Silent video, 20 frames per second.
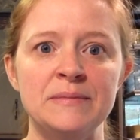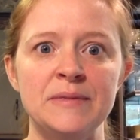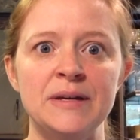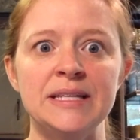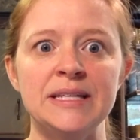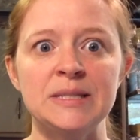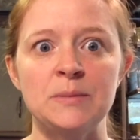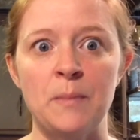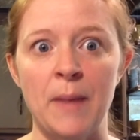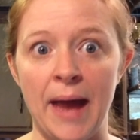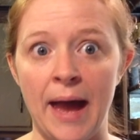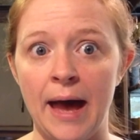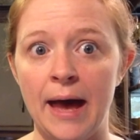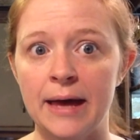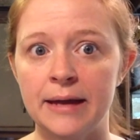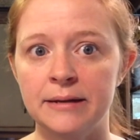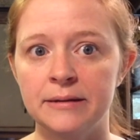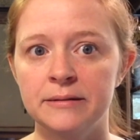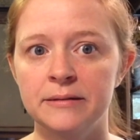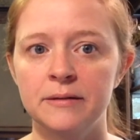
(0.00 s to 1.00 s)
it's bad,
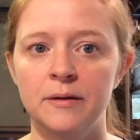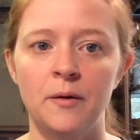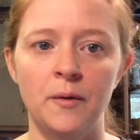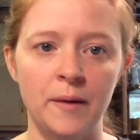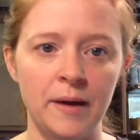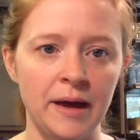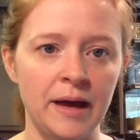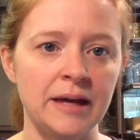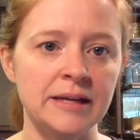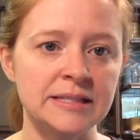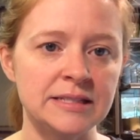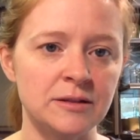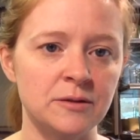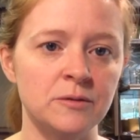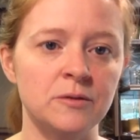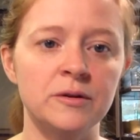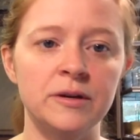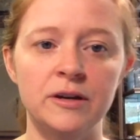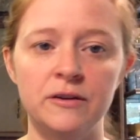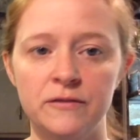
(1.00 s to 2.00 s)
okay? So
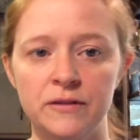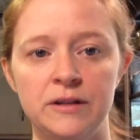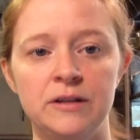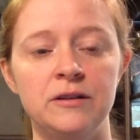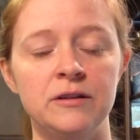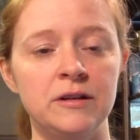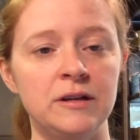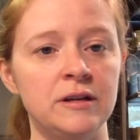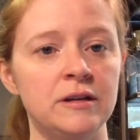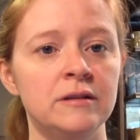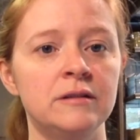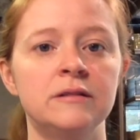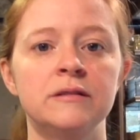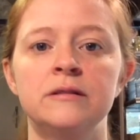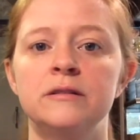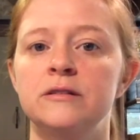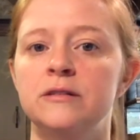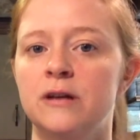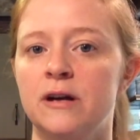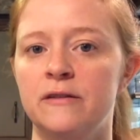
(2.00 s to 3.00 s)
clear vanilla,
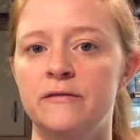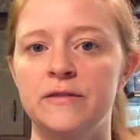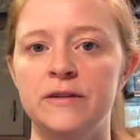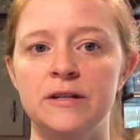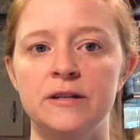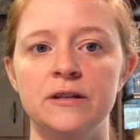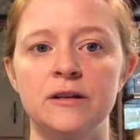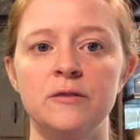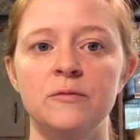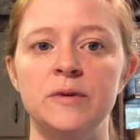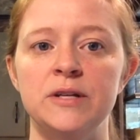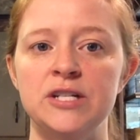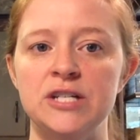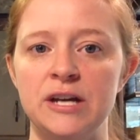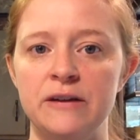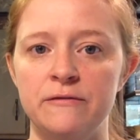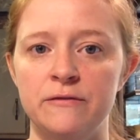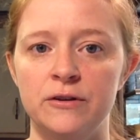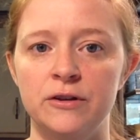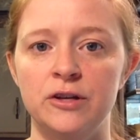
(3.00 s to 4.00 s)
dark vanilla,
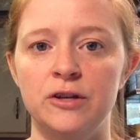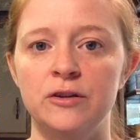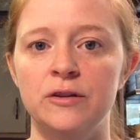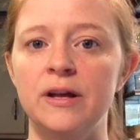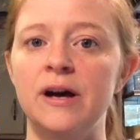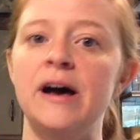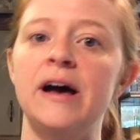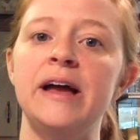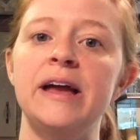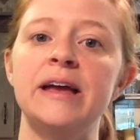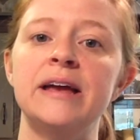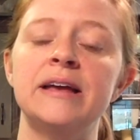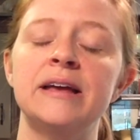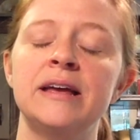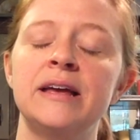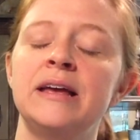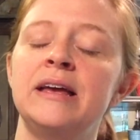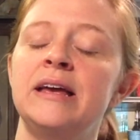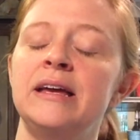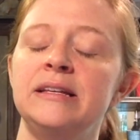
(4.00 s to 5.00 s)
whichever you like.
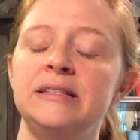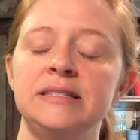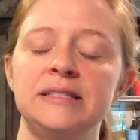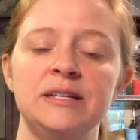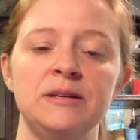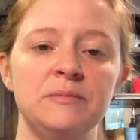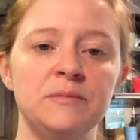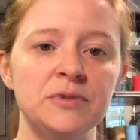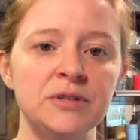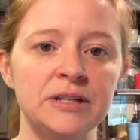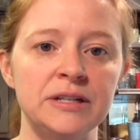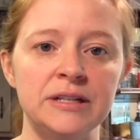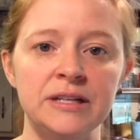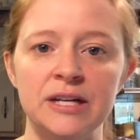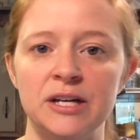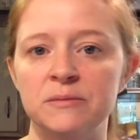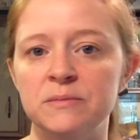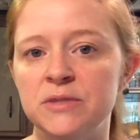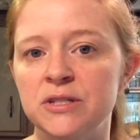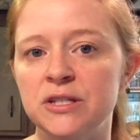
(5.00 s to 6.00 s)
It's completely
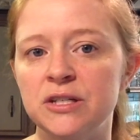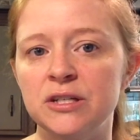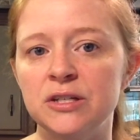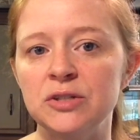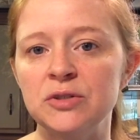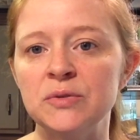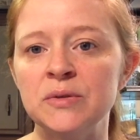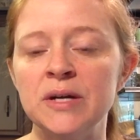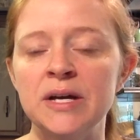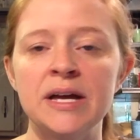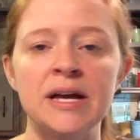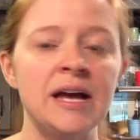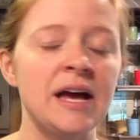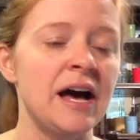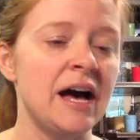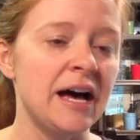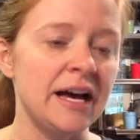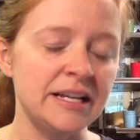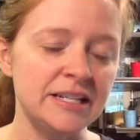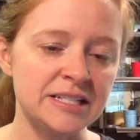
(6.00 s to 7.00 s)
up to you.
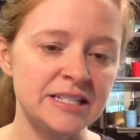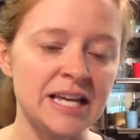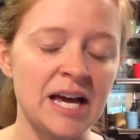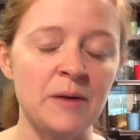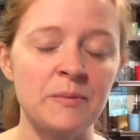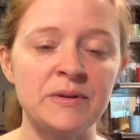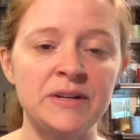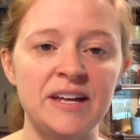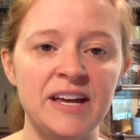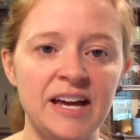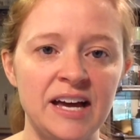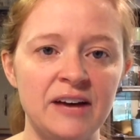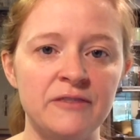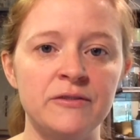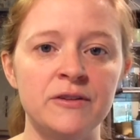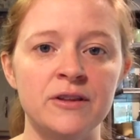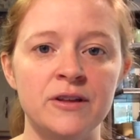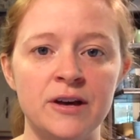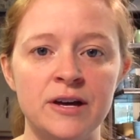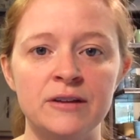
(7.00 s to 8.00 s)
I just happen to have
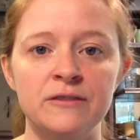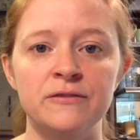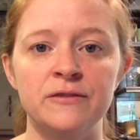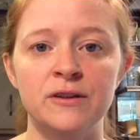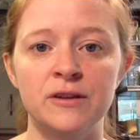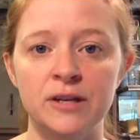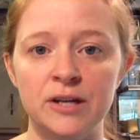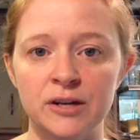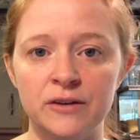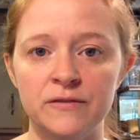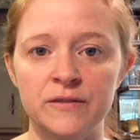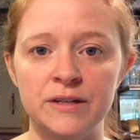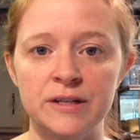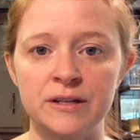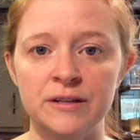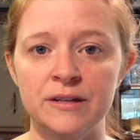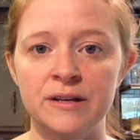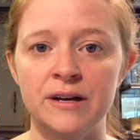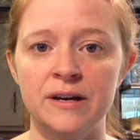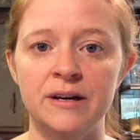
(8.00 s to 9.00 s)
a lot of clear
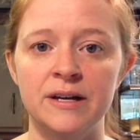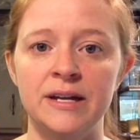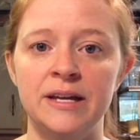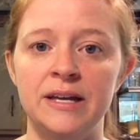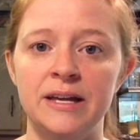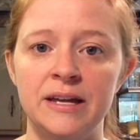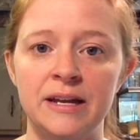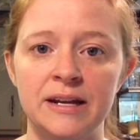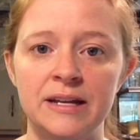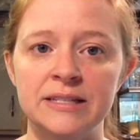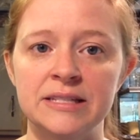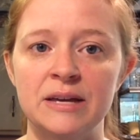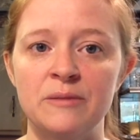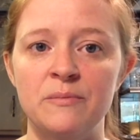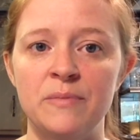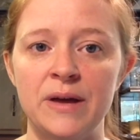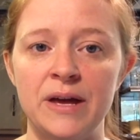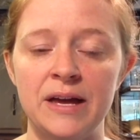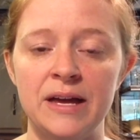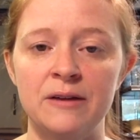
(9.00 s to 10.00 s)
vanilla on hand because I
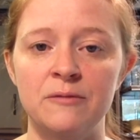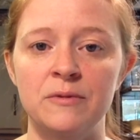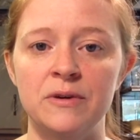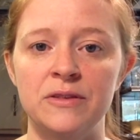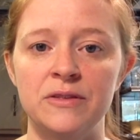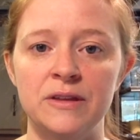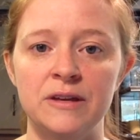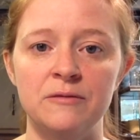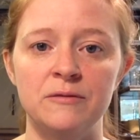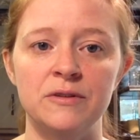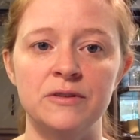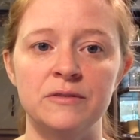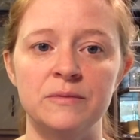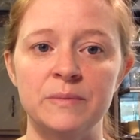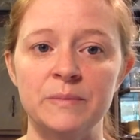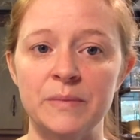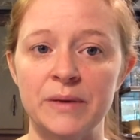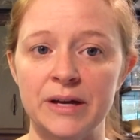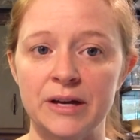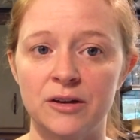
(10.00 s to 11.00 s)
bake with it with
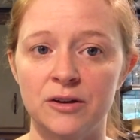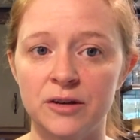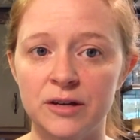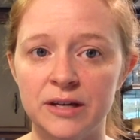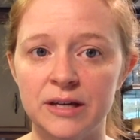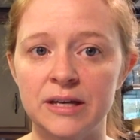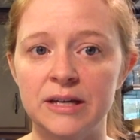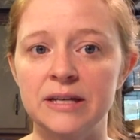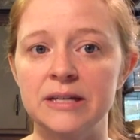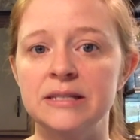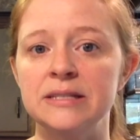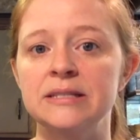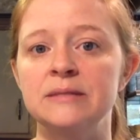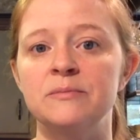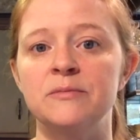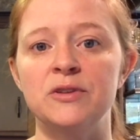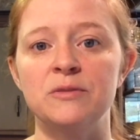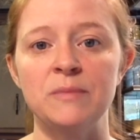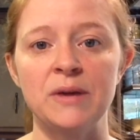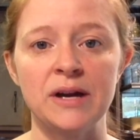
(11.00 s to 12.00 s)
my cookies,
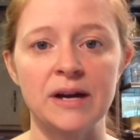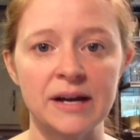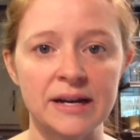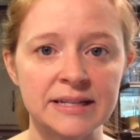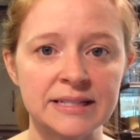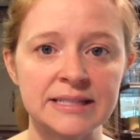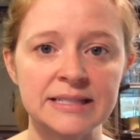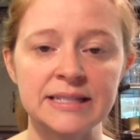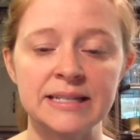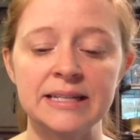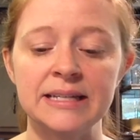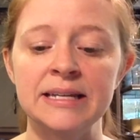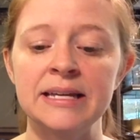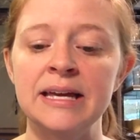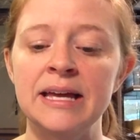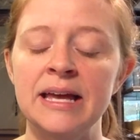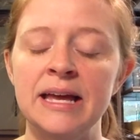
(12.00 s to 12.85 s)
with my icing,